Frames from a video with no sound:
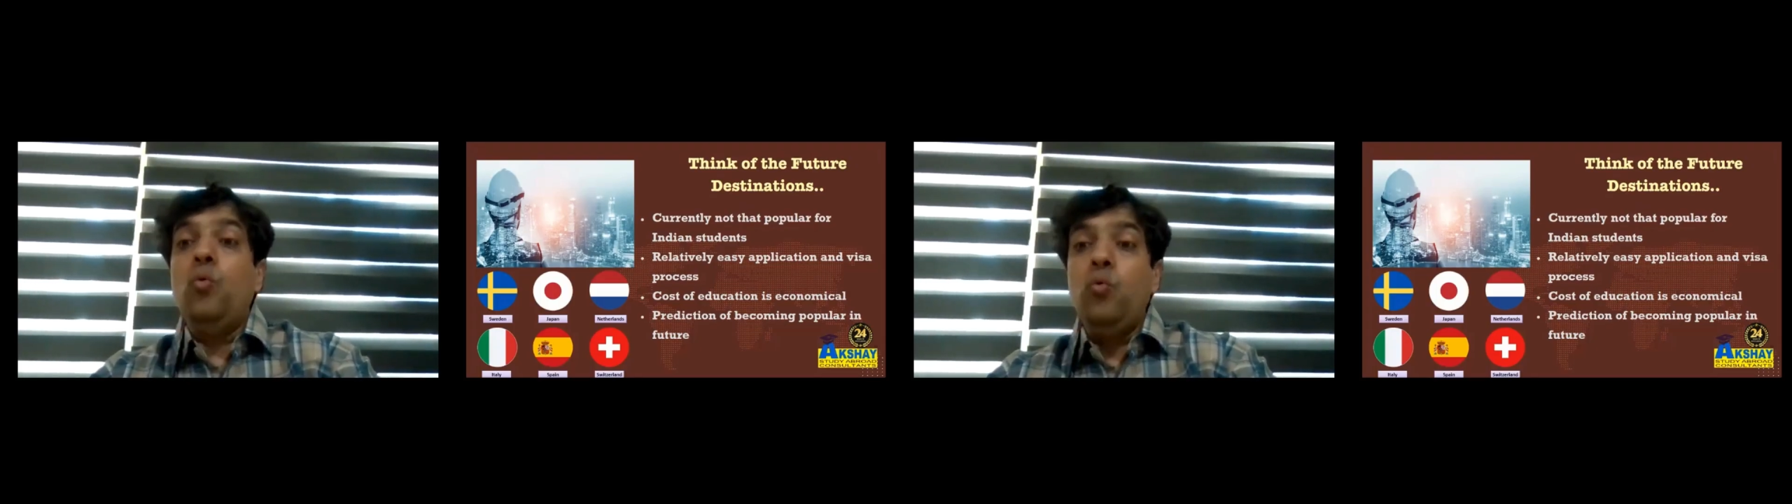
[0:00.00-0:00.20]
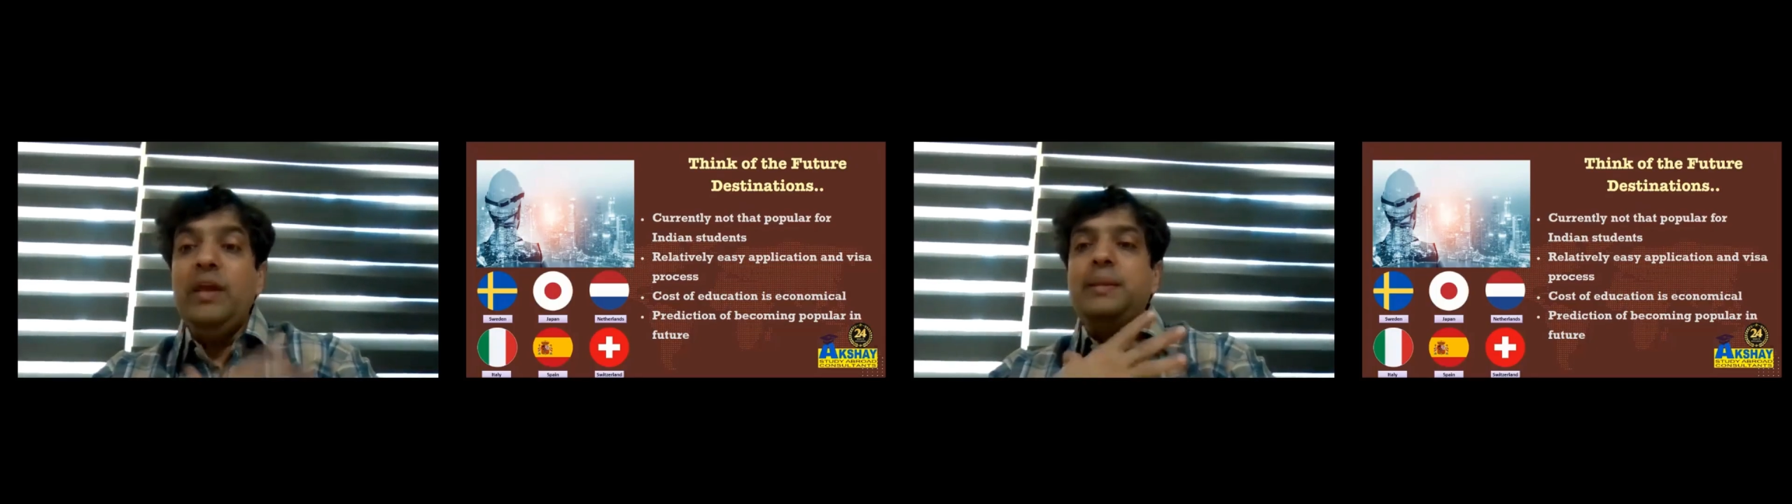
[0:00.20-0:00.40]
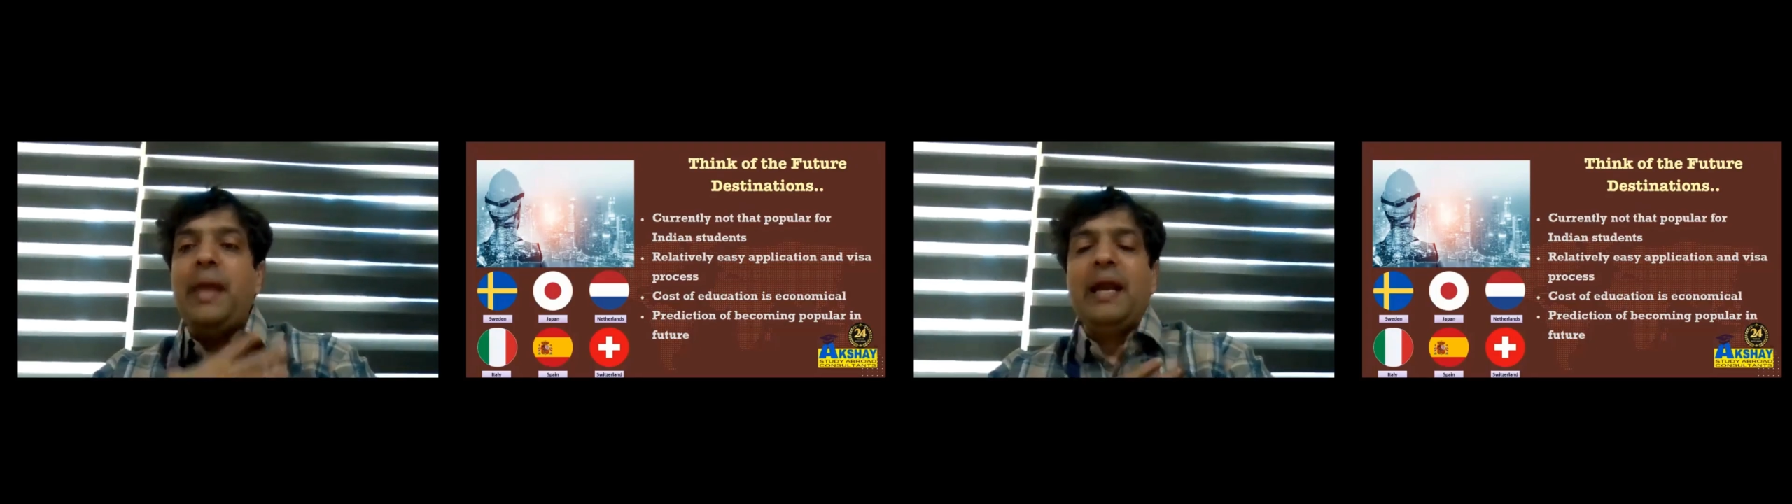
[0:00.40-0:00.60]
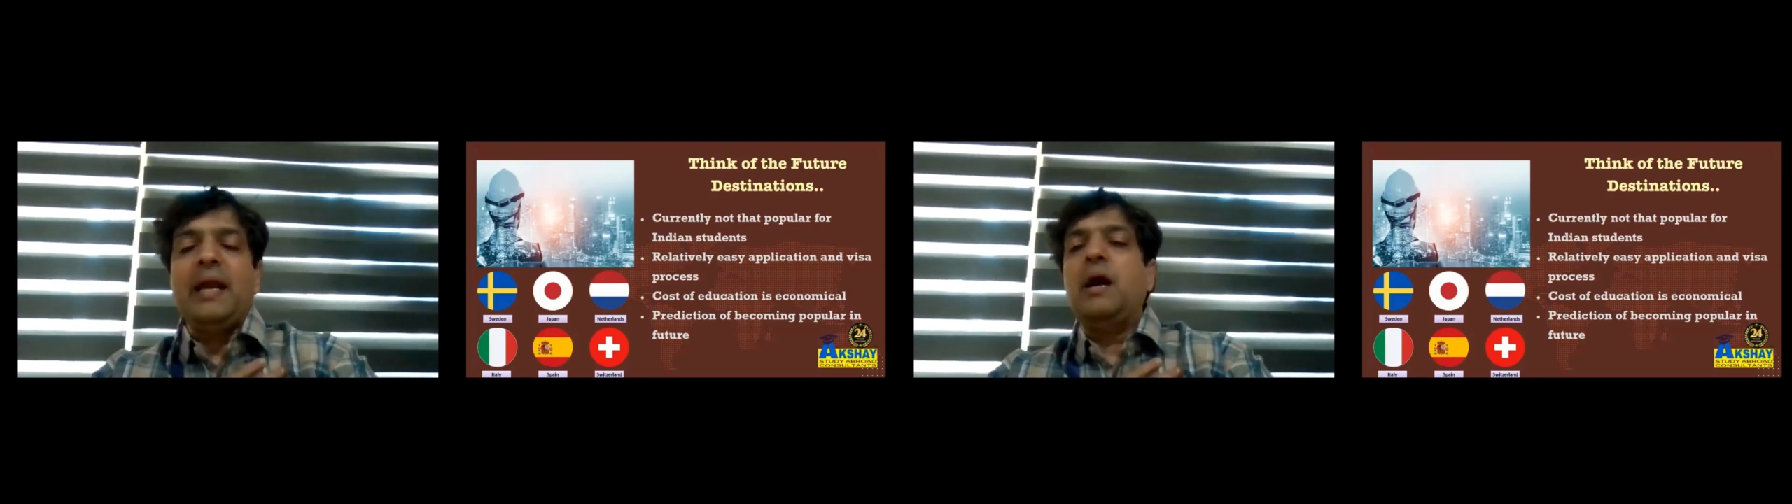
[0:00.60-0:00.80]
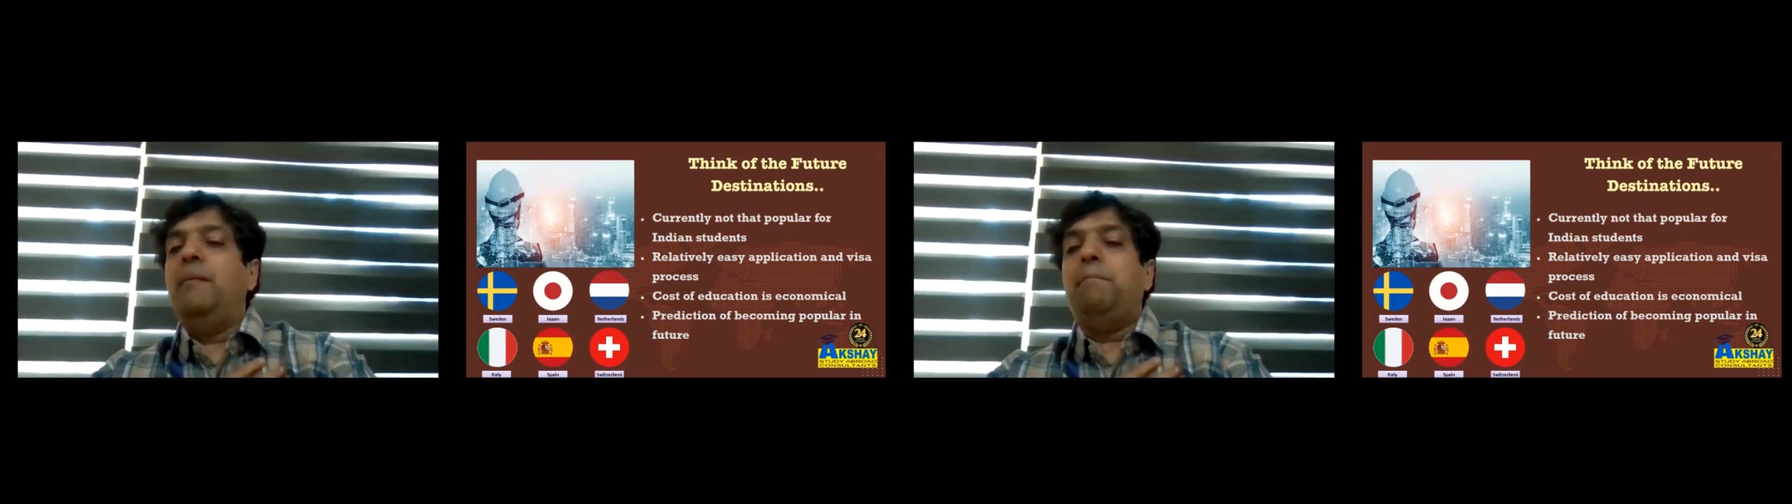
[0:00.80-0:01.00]
We
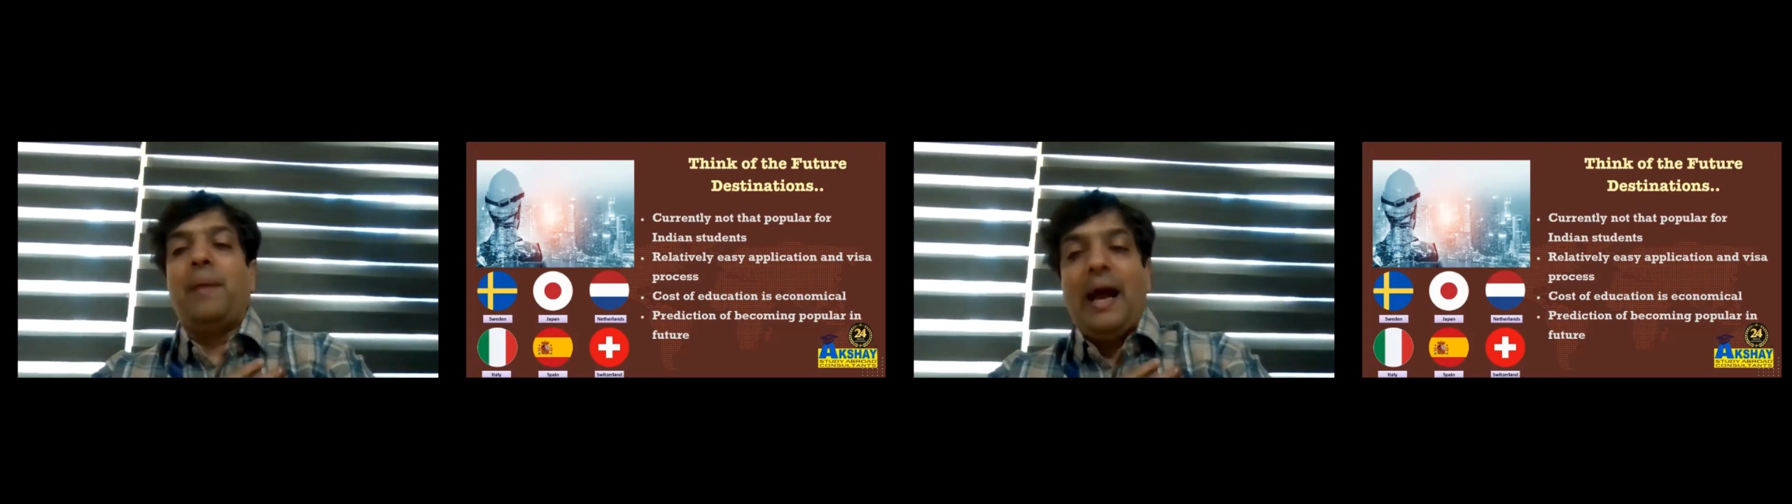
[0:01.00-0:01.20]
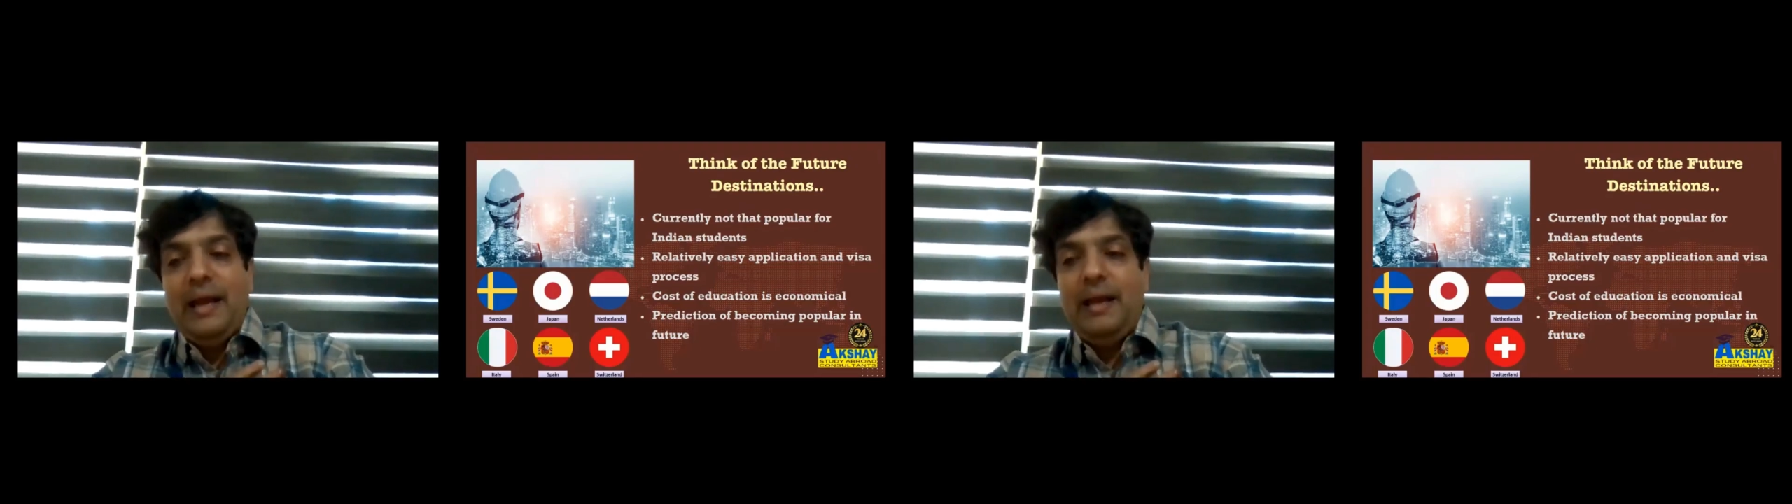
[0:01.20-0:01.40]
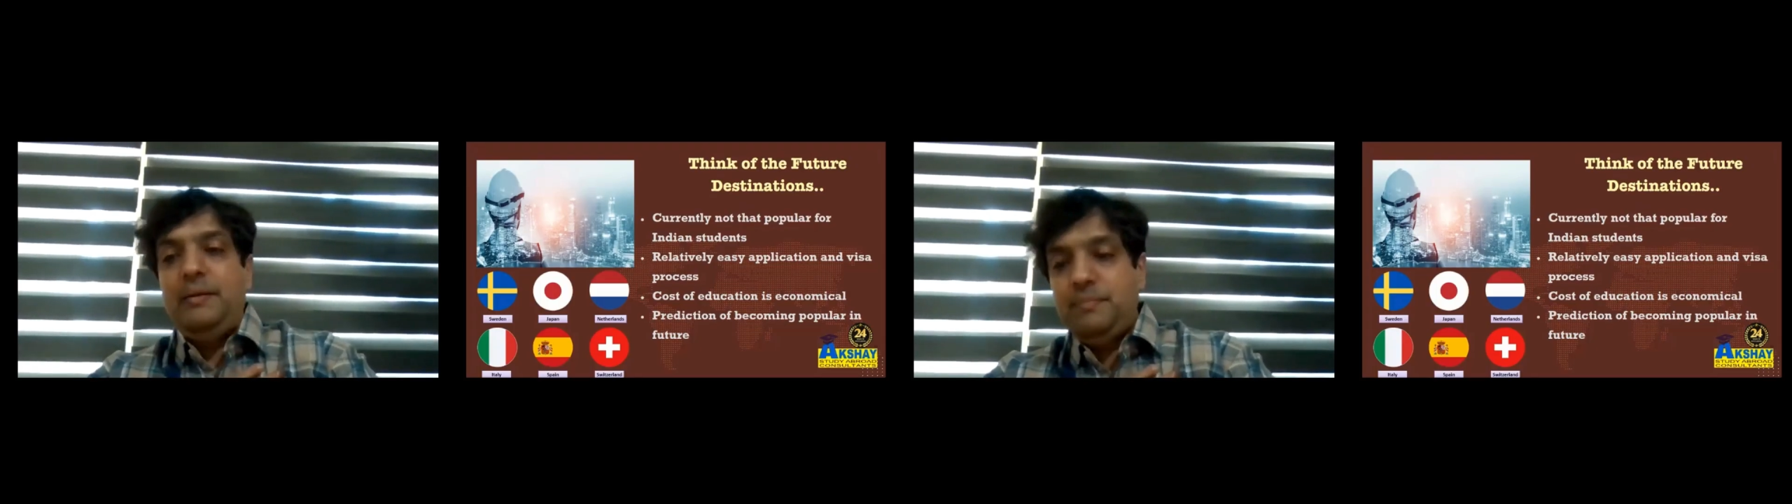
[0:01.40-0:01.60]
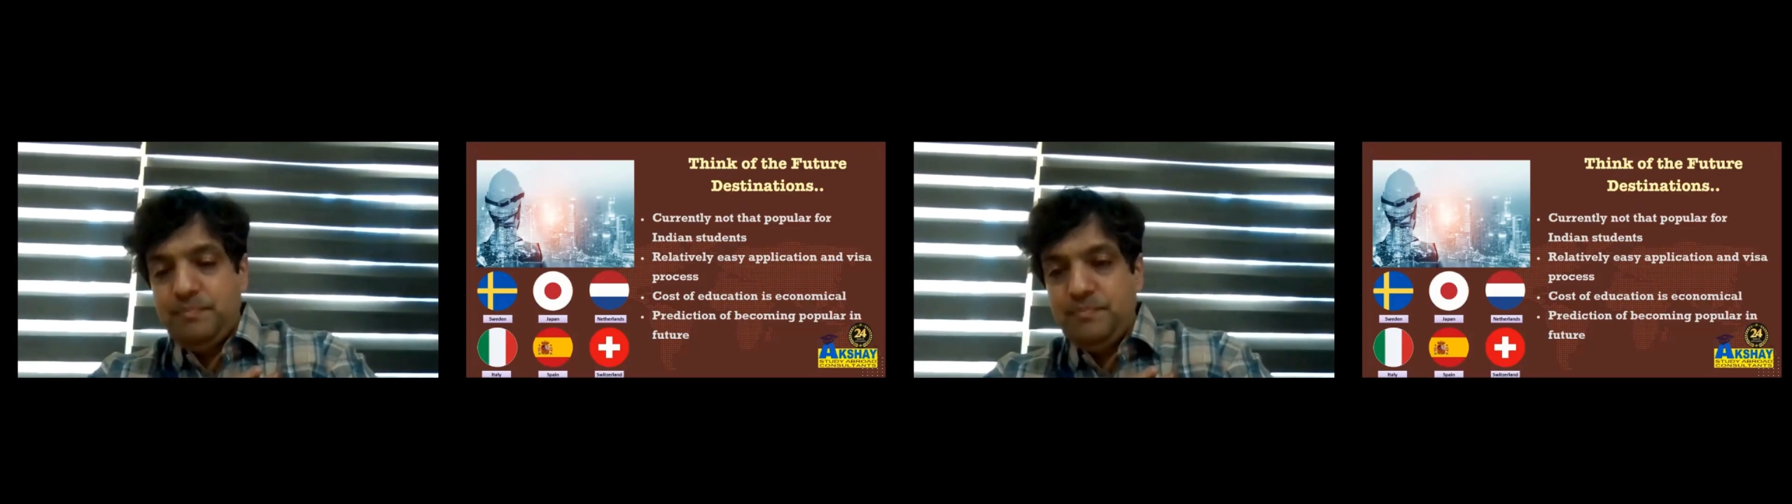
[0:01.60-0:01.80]
take pride